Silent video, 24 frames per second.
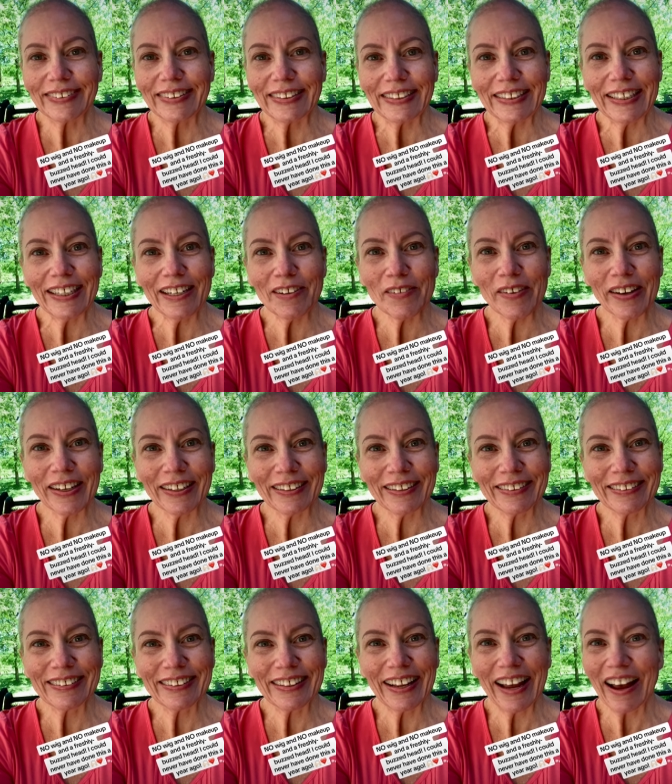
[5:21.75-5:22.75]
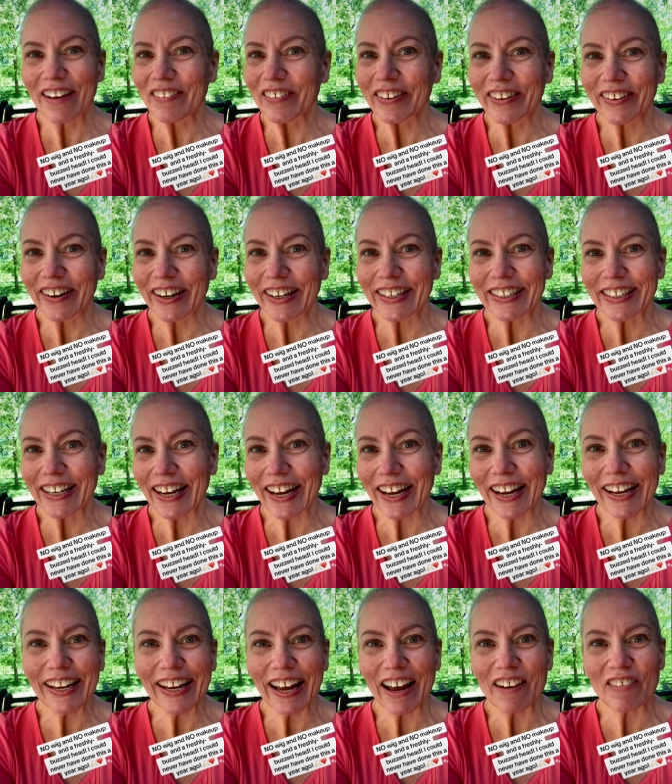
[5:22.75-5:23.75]
anyway, have a great day,
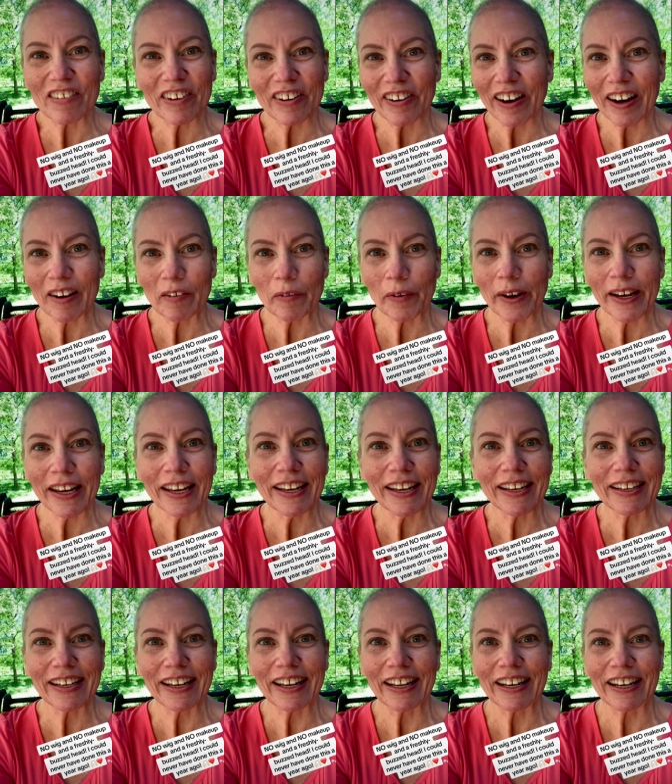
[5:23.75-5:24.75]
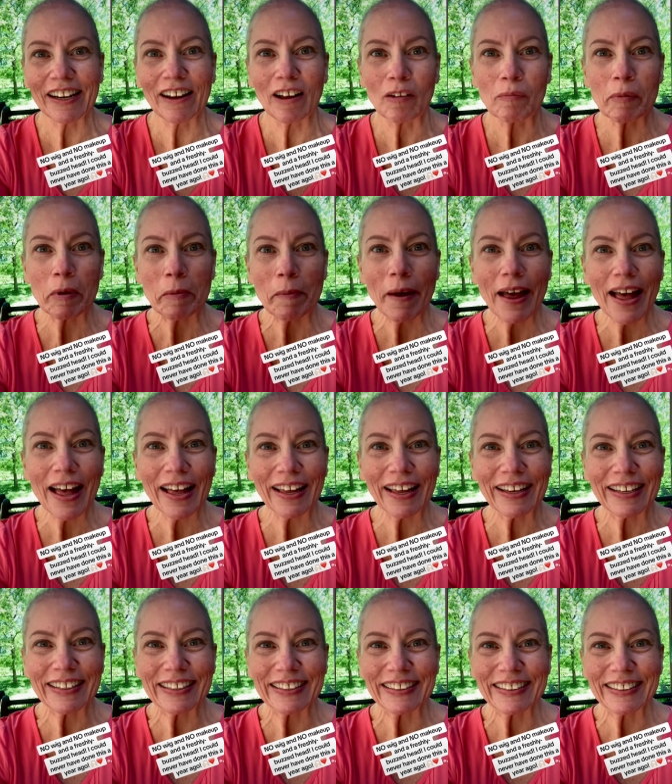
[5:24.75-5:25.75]
have a great week, and I'll be back.